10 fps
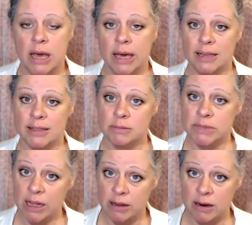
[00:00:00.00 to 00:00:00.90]
Because I'm
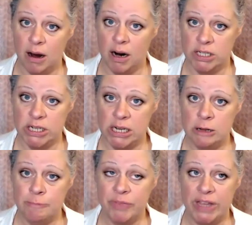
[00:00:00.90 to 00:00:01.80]
telling you,
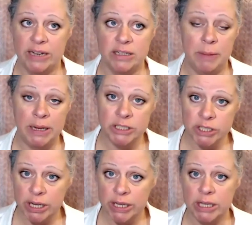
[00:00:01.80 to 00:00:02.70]
Archie, he had
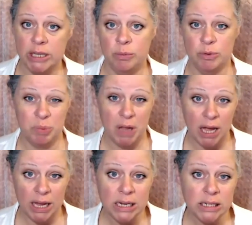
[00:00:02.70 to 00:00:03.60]
dementia. He was
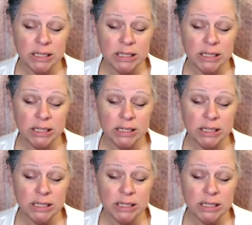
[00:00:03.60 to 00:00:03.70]
blind.